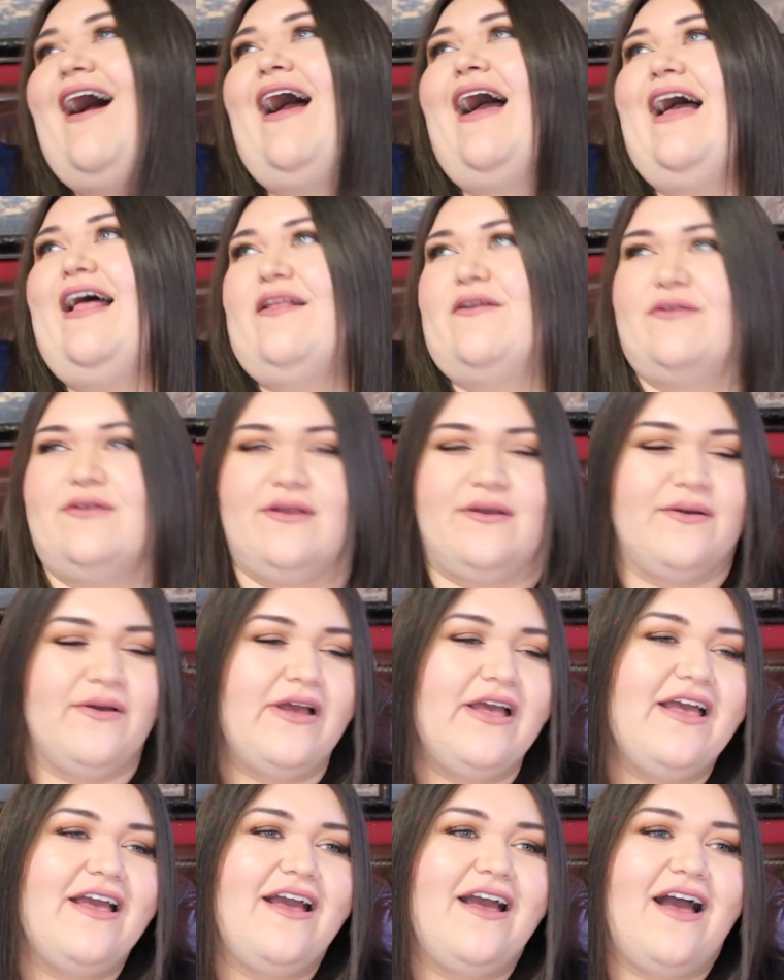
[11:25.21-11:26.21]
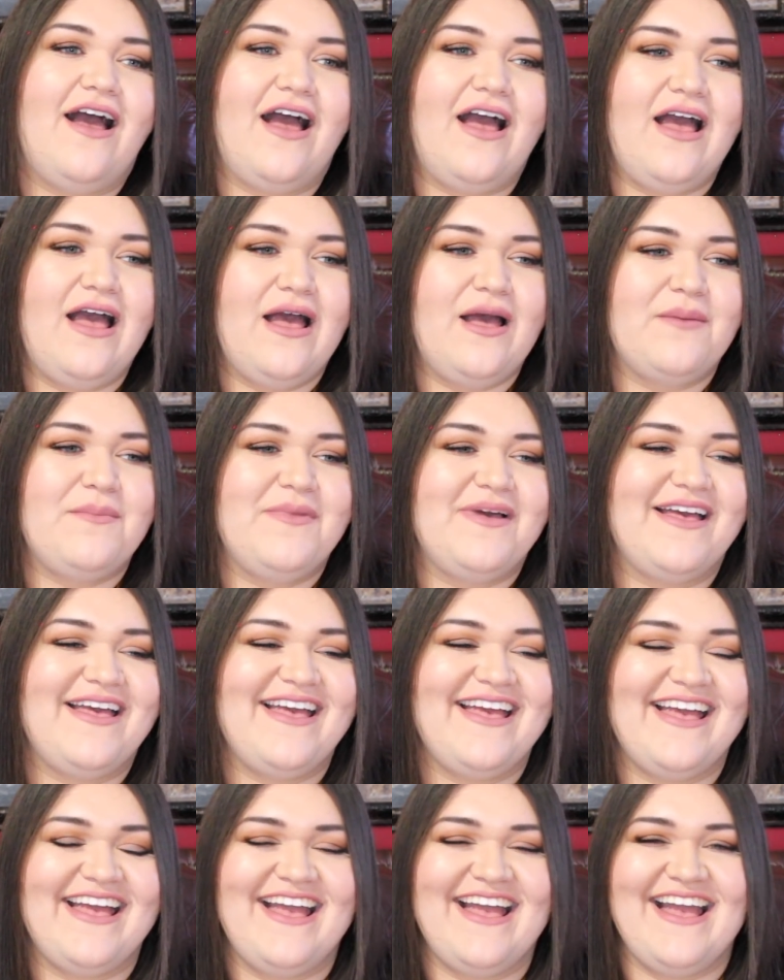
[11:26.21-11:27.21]
I don't
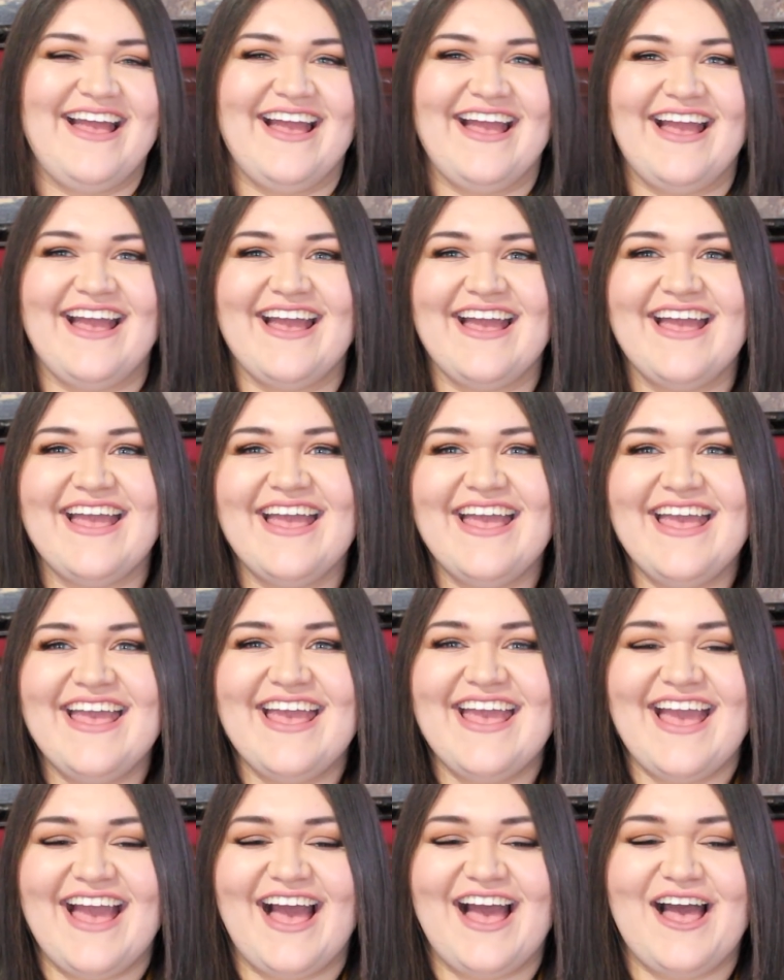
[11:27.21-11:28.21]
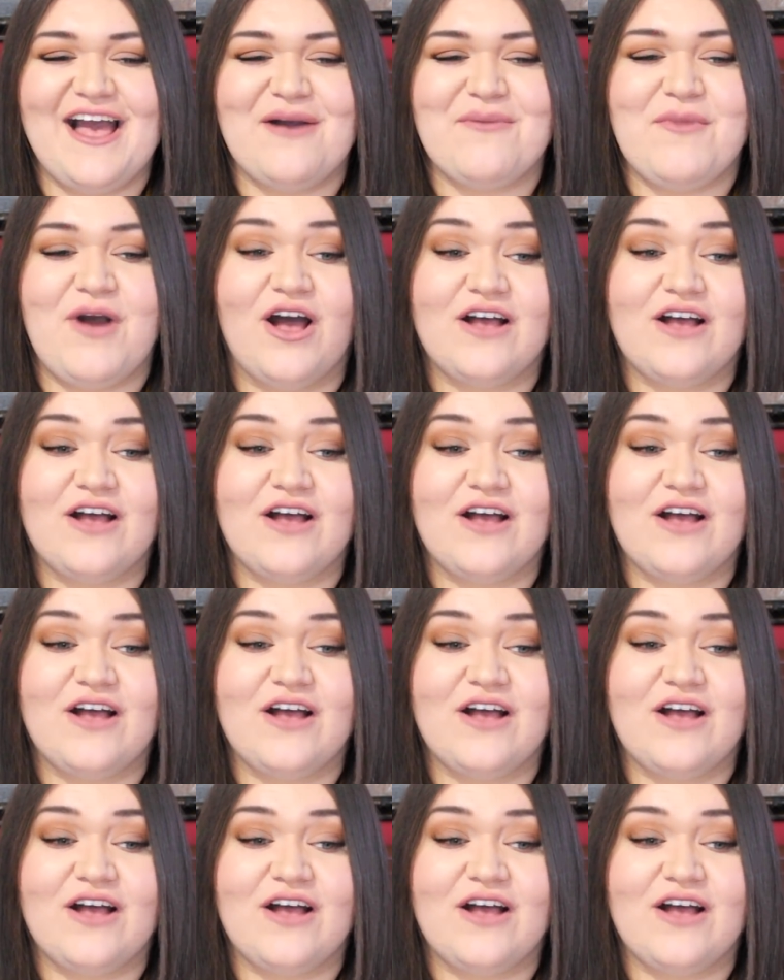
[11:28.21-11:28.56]
know.